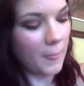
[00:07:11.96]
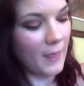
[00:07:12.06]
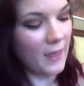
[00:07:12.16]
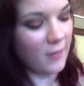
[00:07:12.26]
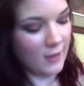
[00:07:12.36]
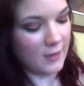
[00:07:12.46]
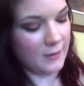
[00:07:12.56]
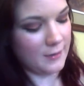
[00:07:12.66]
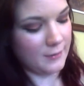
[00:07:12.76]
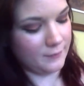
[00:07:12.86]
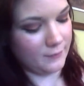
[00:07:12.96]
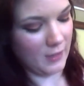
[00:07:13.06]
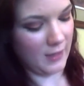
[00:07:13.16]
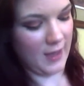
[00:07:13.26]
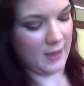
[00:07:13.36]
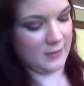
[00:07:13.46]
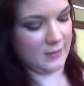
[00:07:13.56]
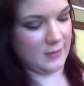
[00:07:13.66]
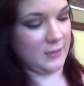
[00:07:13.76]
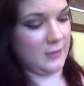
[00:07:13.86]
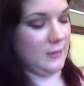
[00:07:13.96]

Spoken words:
And then the last